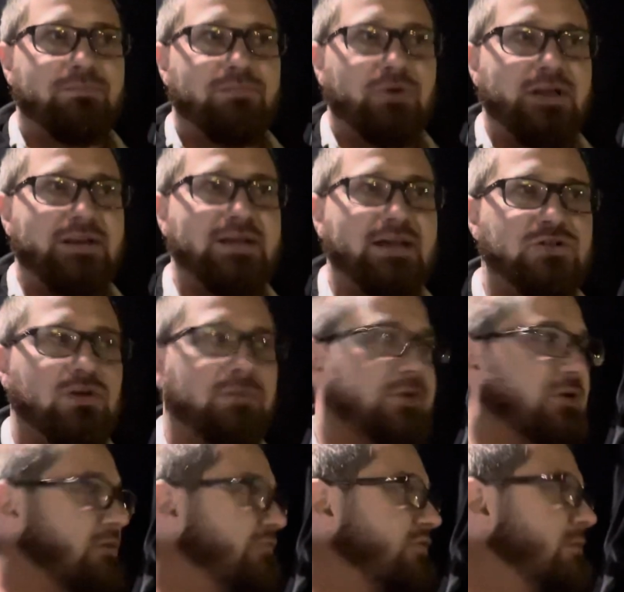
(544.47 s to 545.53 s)
pretty
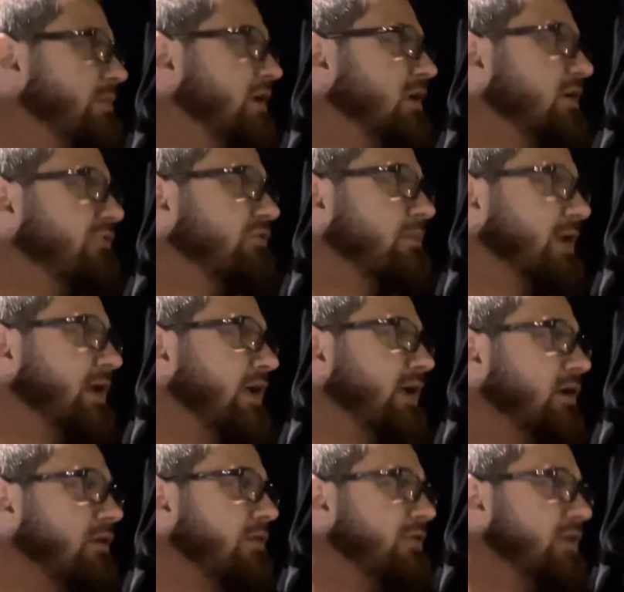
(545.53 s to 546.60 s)
detrimental for me for my
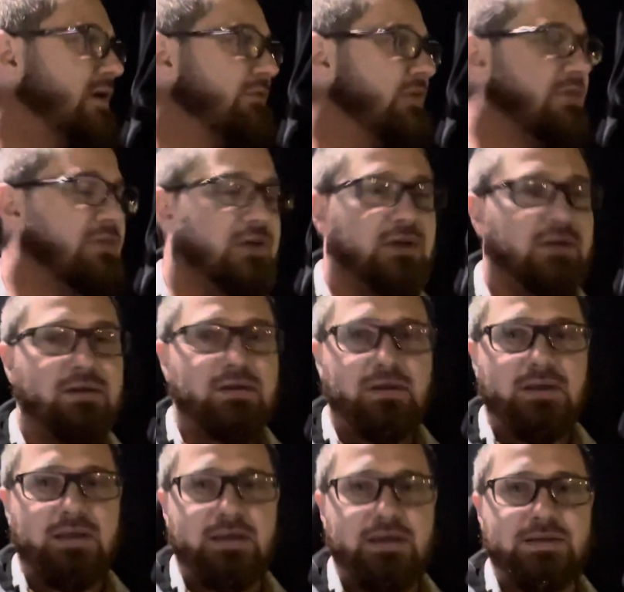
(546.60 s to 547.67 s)
health and
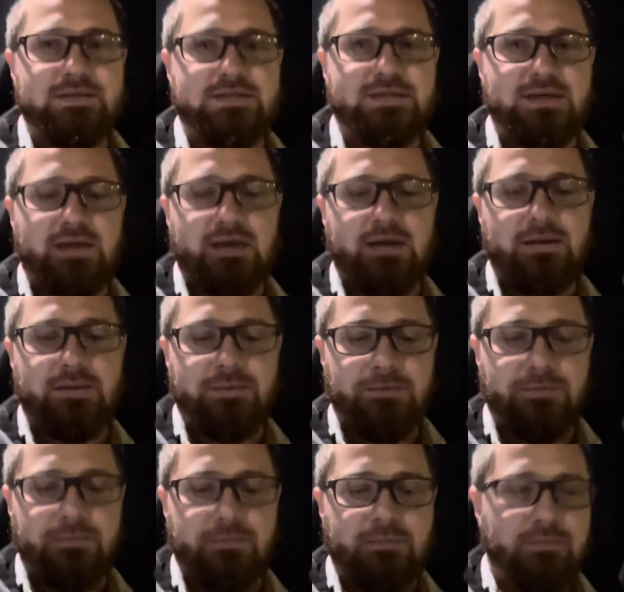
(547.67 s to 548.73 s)
everything is uh,
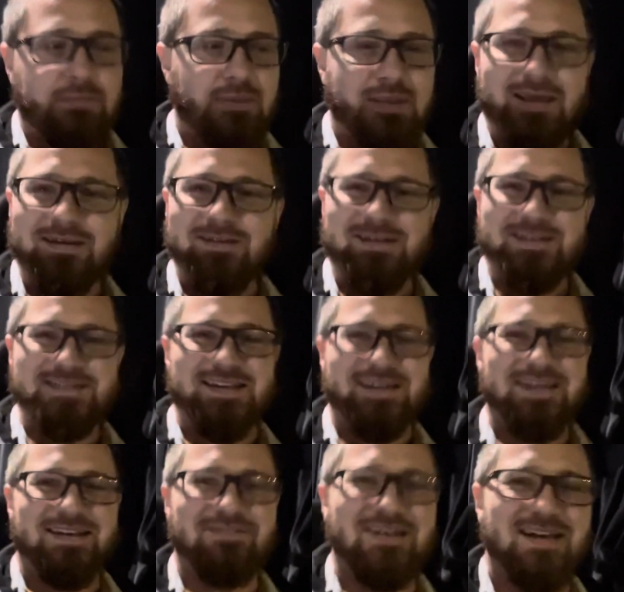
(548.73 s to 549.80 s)
Hang on a
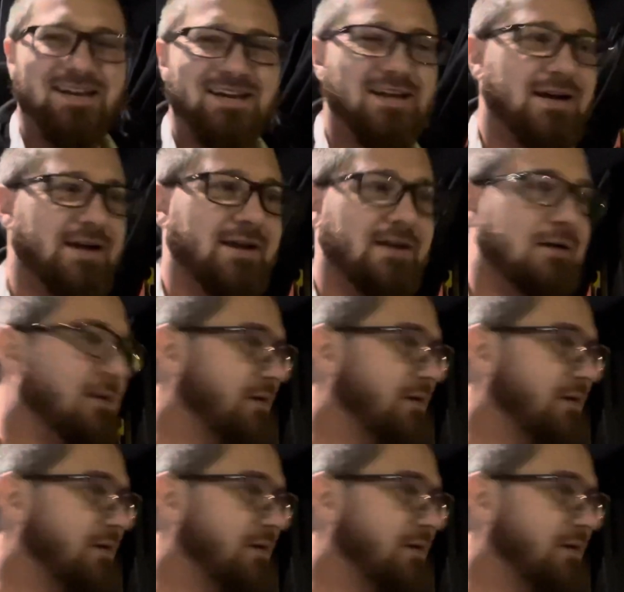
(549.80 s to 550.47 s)
second, I've got a guy here.